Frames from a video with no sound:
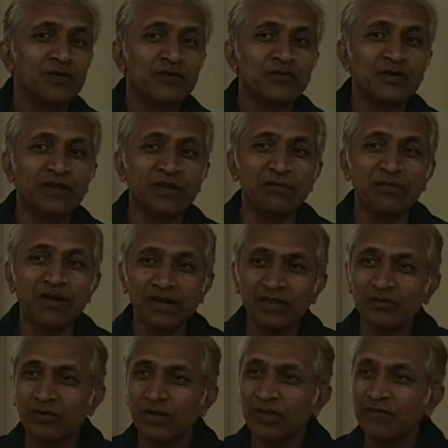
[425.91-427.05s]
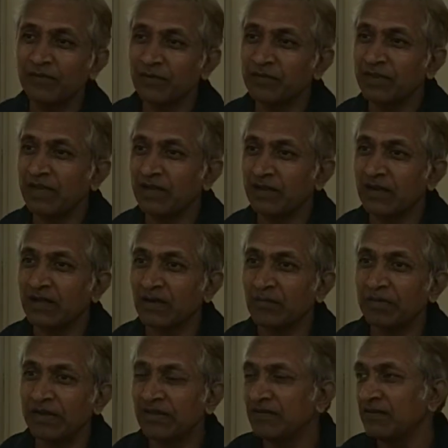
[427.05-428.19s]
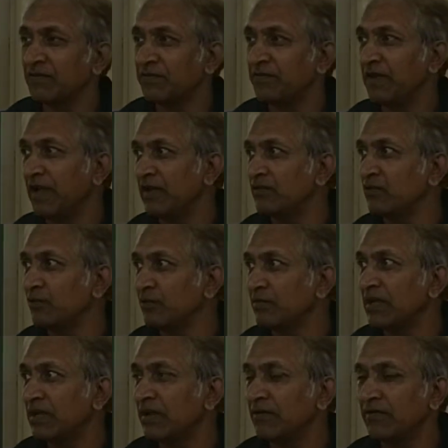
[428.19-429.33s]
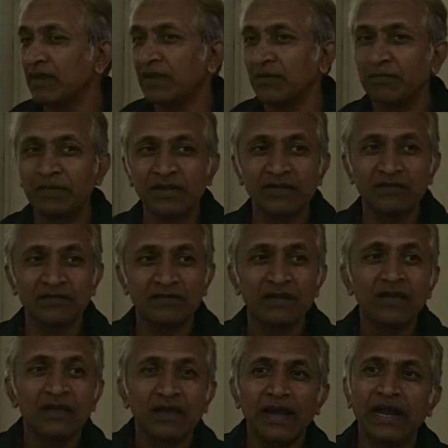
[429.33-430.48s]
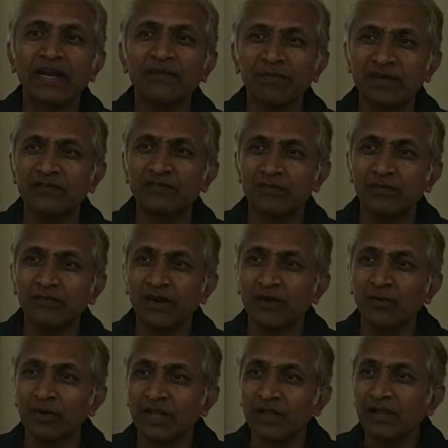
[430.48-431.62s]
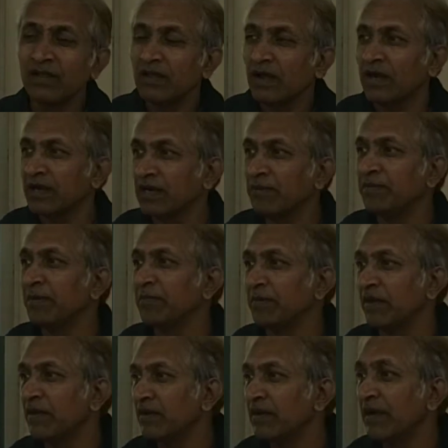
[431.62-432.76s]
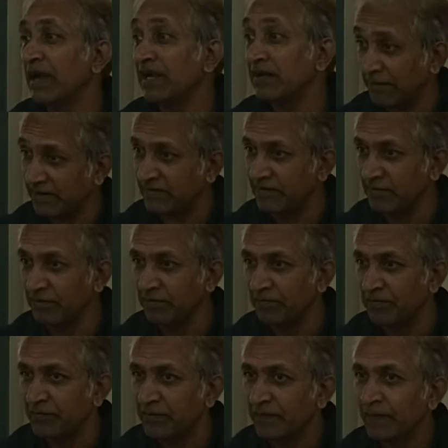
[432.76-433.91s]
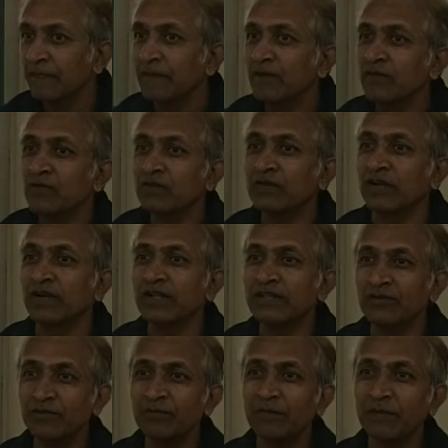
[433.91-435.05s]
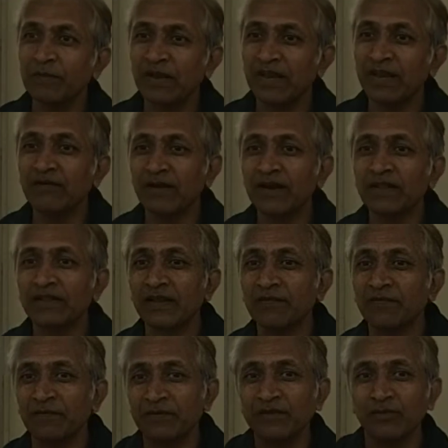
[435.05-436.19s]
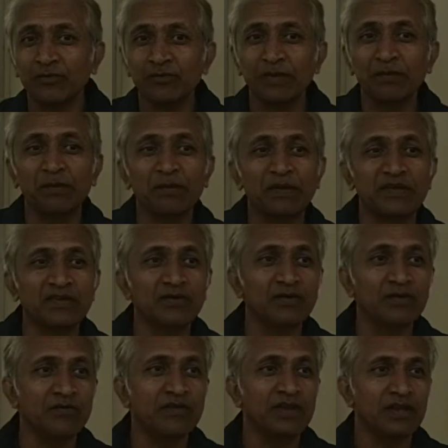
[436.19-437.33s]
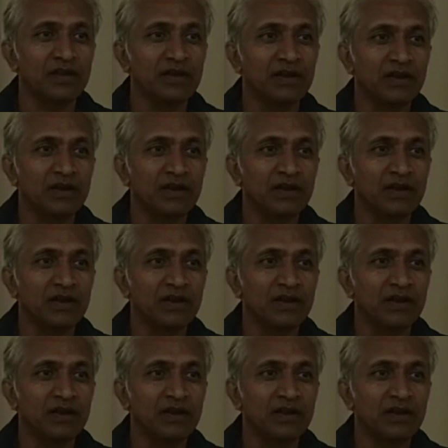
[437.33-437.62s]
So demand is only for 300 companies. If we assume that every company is at maximum recruiting 100 people at maximum, so 30,000 people are required and there are 50,000 people passing on every year.